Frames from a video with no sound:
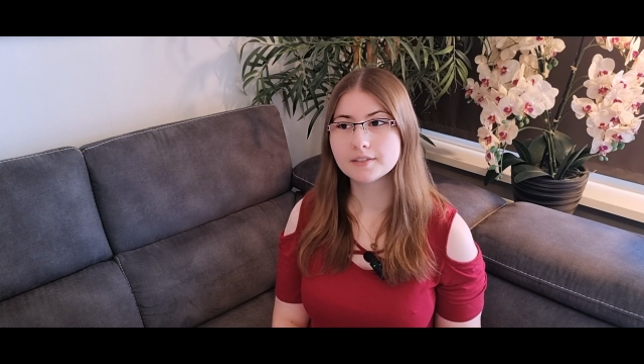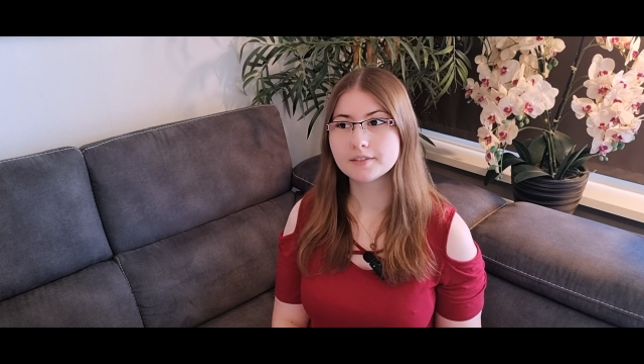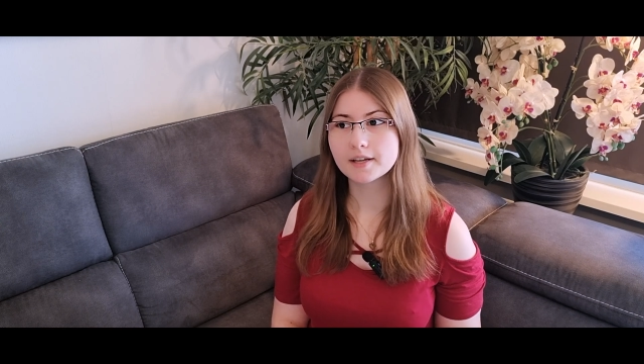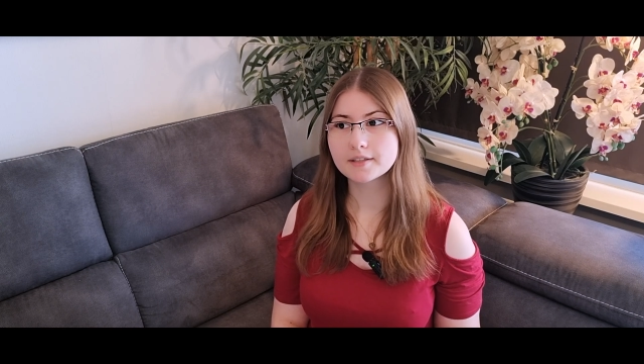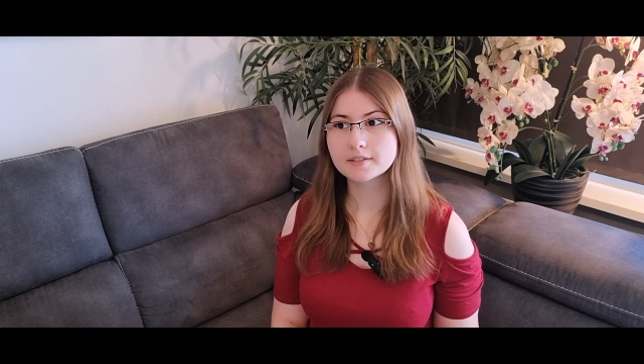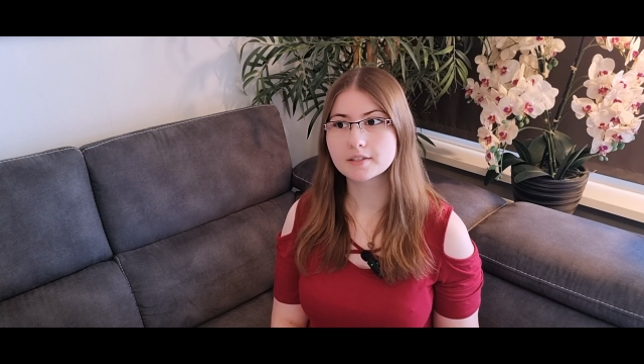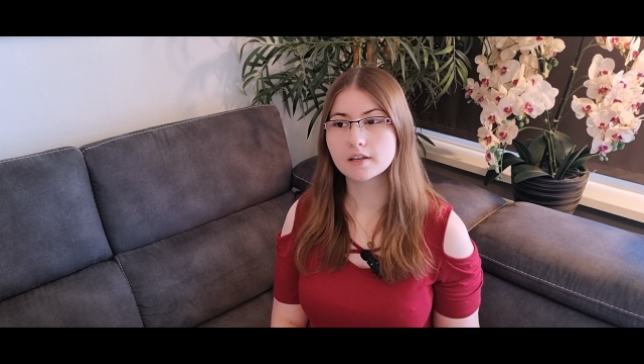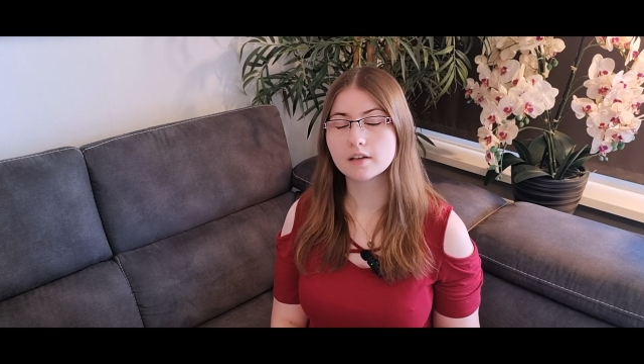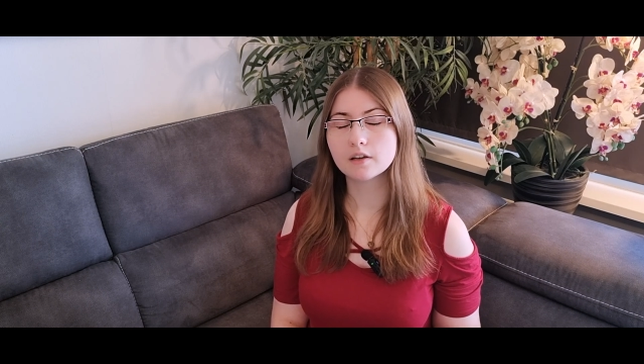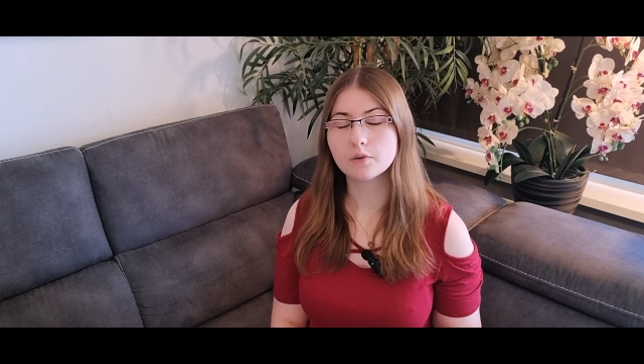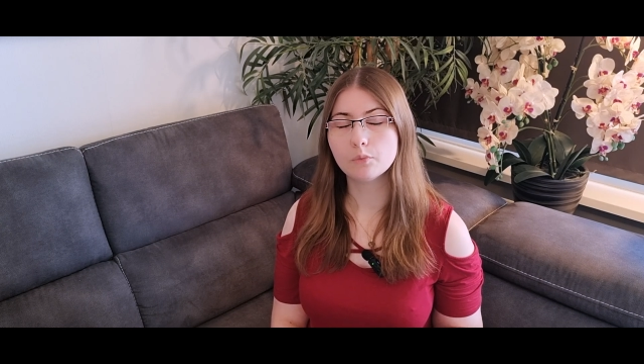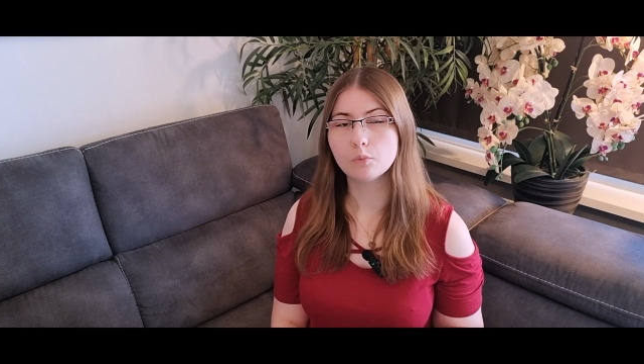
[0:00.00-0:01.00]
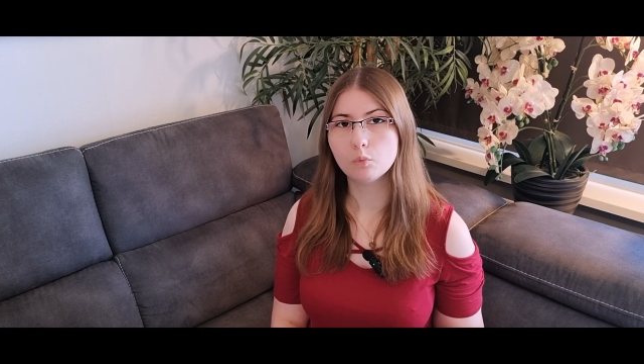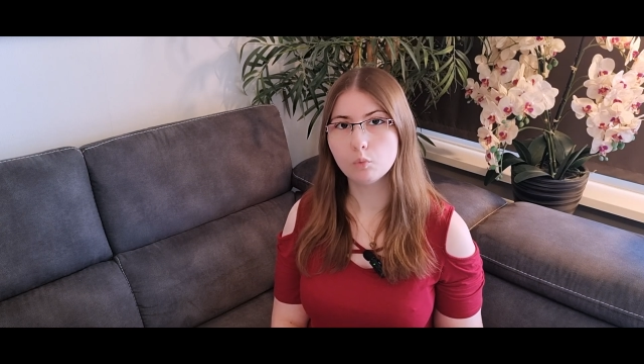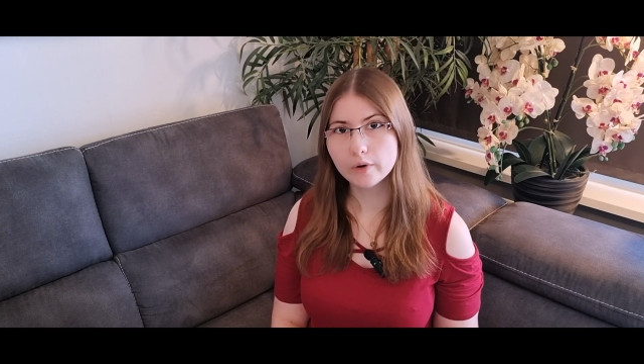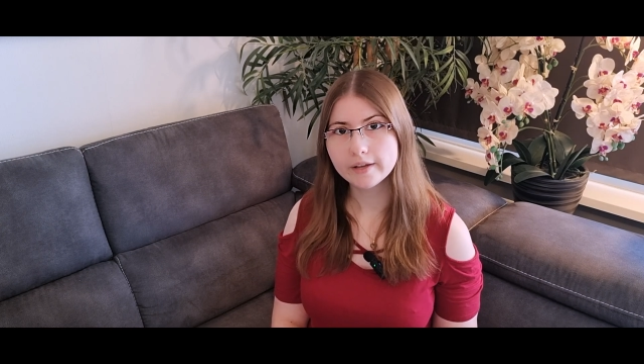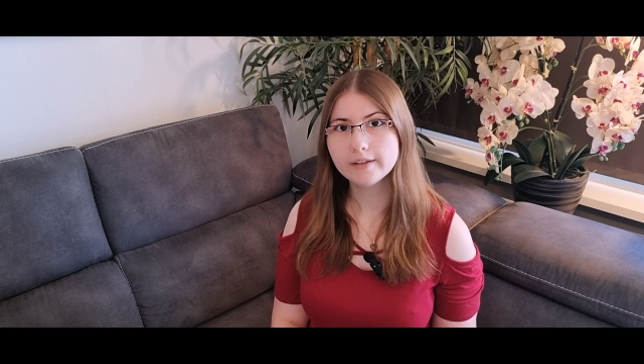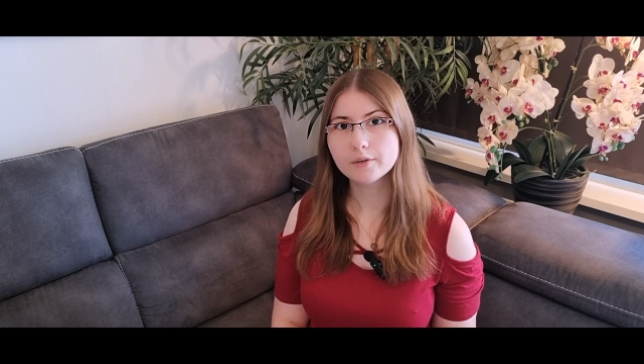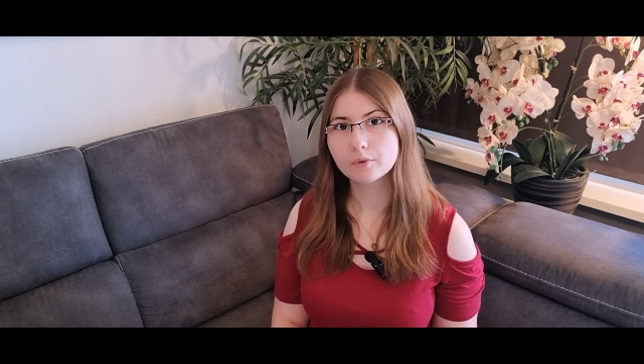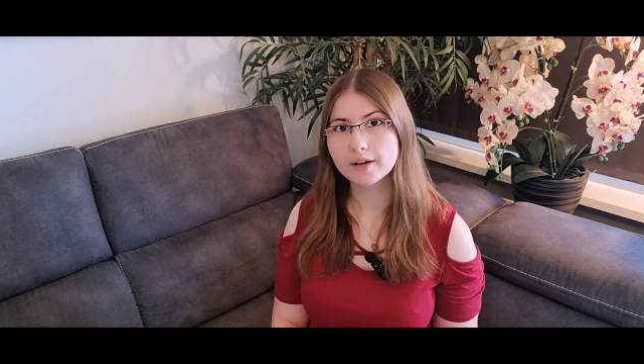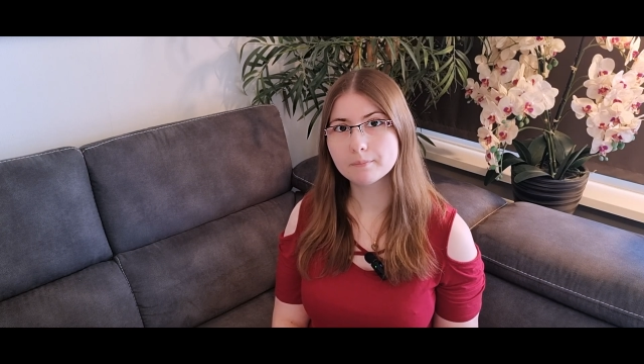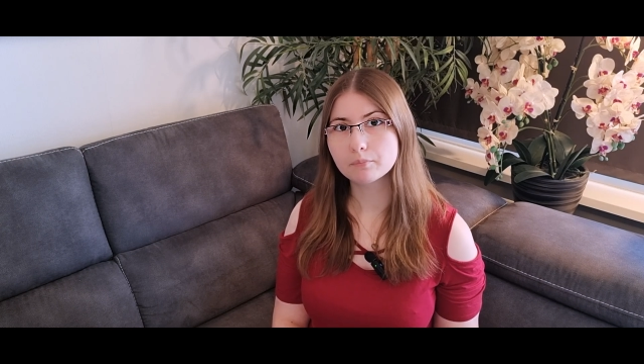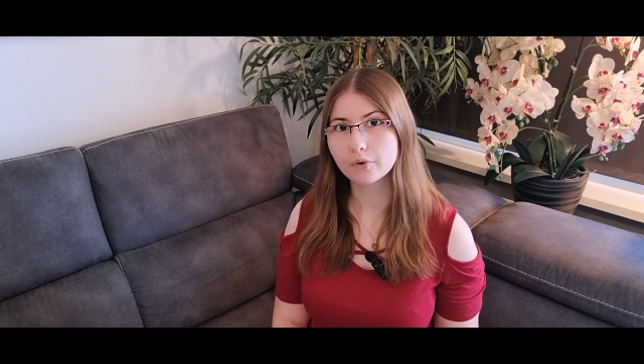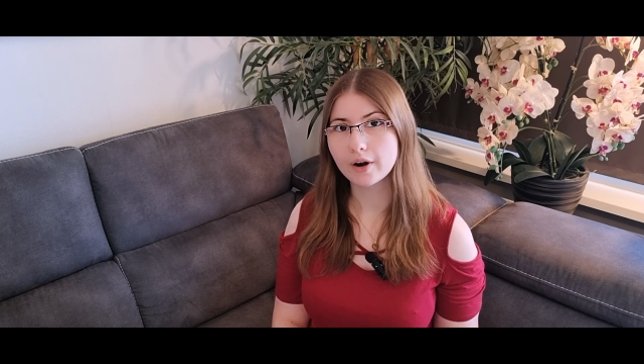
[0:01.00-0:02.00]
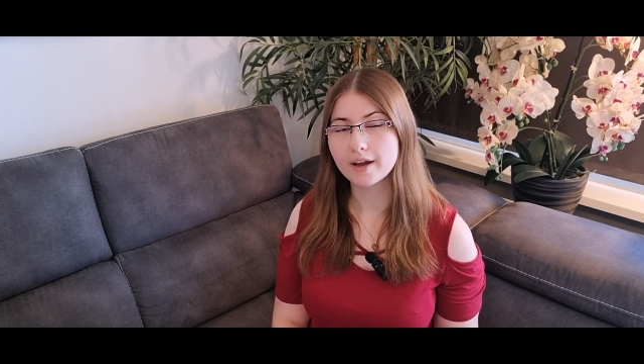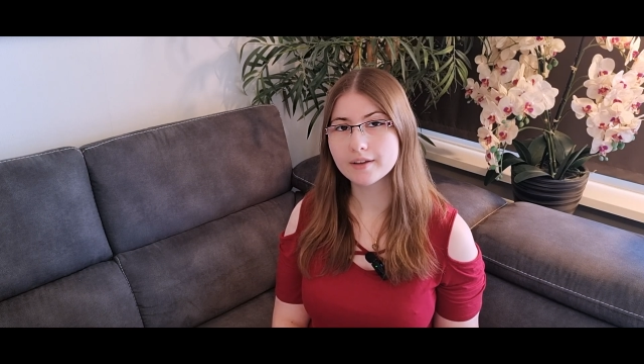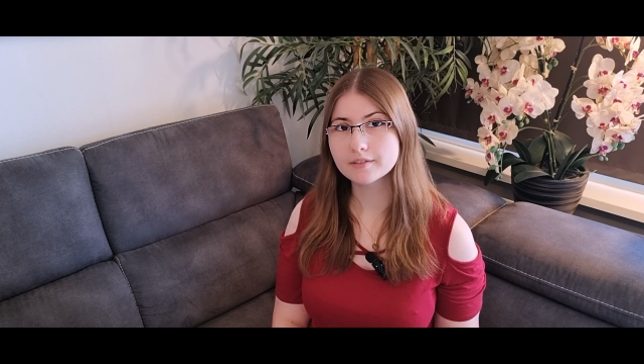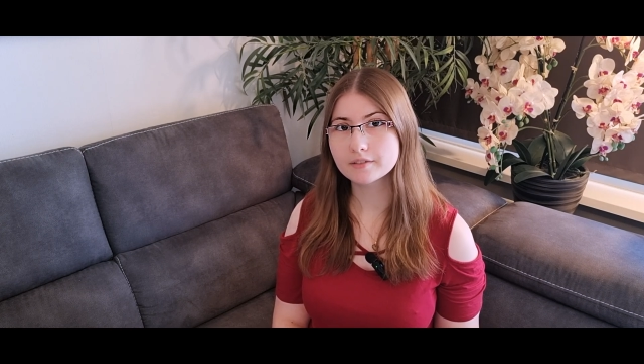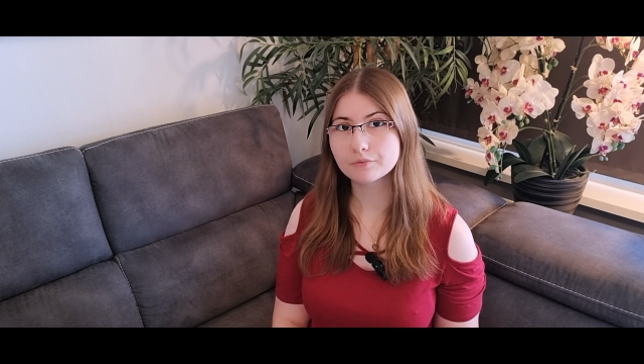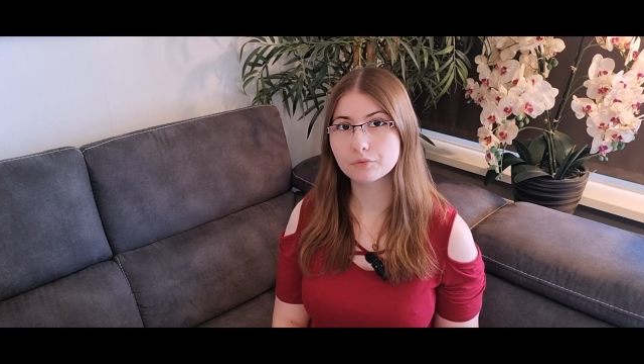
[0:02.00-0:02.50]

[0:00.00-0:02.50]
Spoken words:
That's a really great price